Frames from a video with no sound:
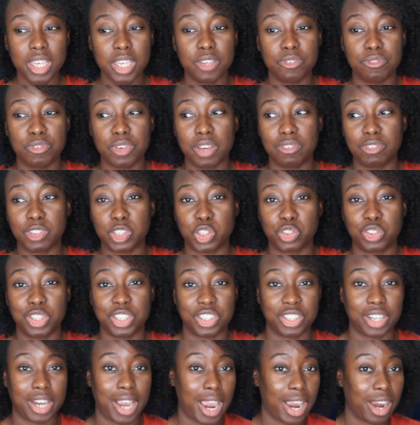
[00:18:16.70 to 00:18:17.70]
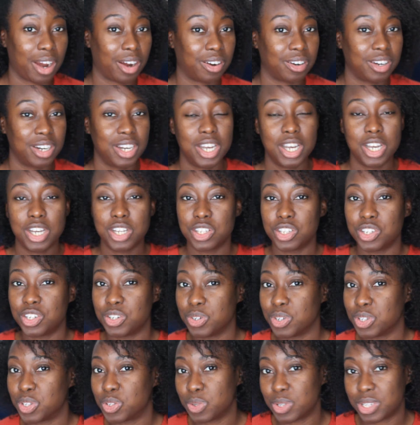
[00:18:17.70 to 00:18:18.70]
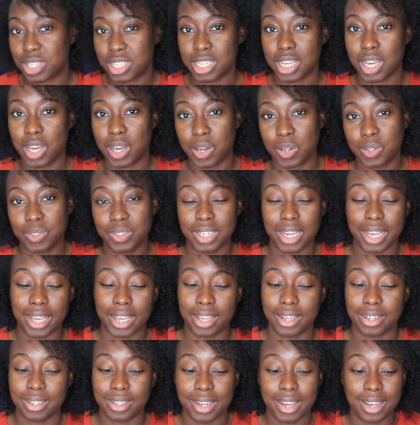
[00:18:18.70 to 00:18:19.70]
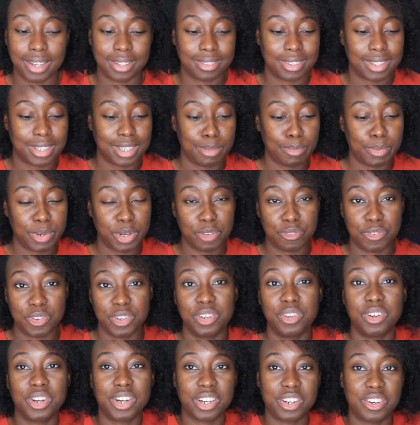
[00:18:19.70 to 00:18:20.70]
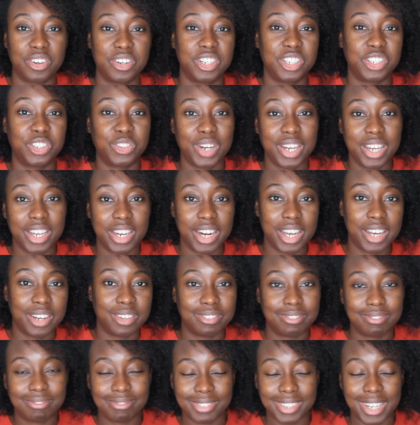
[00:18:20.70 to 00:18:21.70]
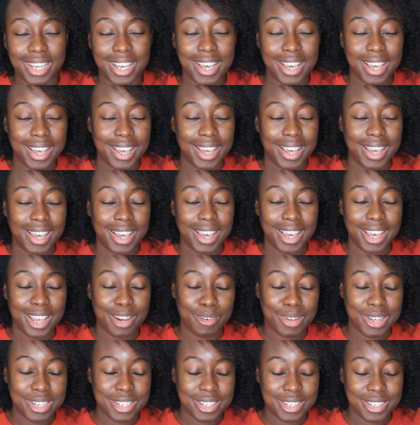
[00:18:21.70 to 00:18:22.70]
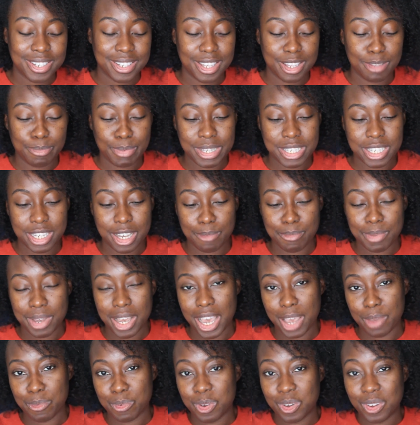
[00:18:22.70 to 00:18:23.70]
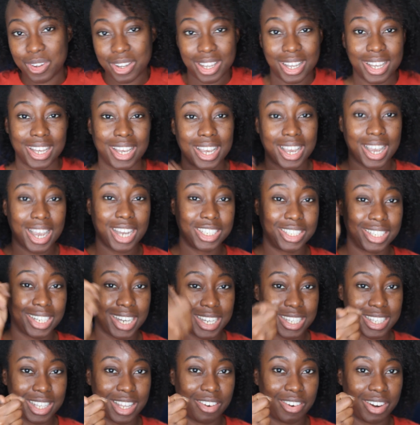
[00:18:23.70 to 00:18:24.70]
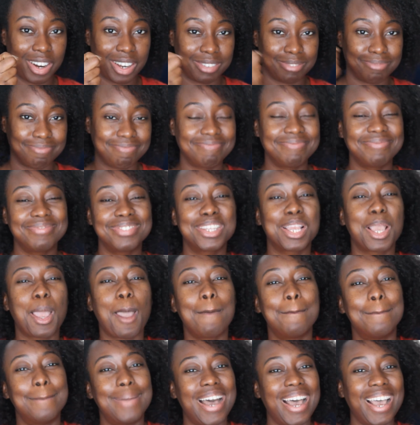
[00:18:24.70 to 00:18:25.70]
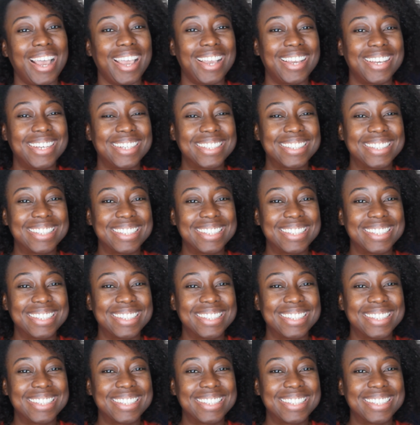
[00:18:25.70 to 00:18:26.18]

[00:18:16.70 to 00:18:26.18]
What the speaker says: If you ever stretch your hair to do a twist out, and yeah, let me know if you are going to try it out. Anyways, in the meantime, I will catch you guys later. Bye.